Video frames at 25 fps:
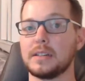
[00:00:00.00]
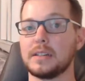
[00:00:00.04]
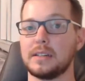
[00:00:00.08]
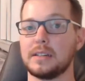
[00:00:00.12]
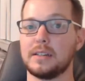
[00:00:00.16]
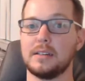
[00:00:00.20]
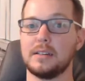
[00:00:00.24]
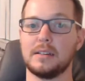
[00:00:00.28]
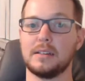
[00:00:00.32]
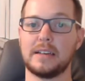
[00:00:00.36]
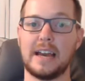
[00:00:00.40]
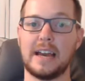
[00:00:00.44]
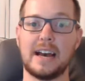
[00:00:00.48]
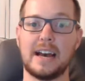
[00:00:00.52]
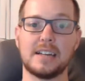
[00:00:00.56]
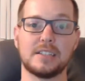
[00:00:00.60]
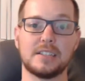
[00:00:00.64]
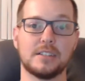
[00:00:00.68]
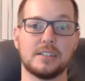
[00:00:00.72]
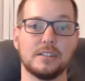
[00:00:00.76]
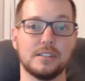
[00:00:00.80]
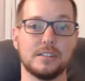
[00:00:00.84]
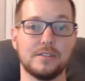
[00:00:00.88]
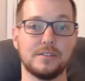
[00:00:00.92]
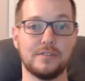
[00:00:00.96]

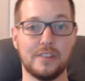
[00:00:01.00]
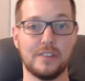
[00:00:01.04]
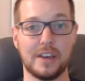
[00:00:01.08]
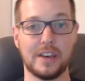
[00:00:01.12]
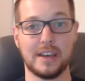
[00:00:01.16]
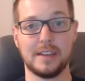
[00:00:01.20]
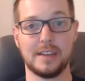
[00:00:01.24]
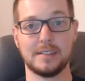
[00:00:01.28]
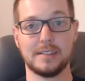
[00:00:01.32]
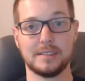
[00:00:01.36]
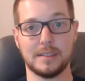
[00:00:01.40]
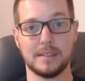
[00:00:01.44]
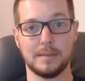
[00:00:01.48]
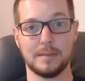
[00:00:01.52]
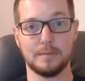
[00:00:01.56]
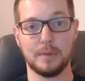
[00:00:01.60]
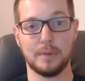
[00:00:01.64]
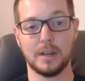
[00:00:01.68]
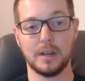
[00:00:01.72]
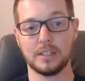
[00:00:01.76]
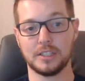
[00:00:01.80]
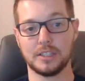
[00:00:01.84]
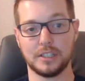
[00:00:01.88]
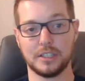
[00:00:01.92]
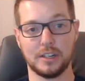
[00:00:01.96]
Caster's face and
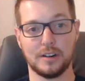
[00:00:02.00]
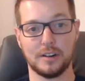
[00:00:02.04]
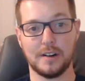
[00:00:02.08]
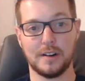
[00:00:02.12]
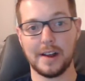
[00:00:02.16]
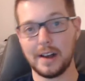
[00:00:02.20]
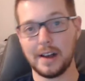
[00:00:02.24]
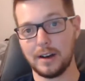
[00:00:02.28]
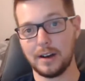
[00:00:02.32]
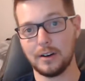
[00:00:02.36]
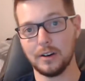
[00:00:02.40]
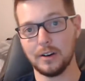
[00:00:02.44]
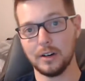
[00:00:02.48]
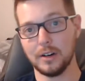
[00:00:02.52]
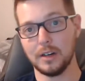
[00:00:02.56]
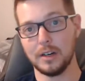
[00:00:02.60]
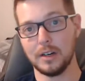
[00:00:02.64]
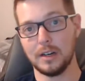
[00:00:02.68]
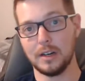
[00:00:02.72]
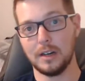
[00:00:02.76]
punching her out,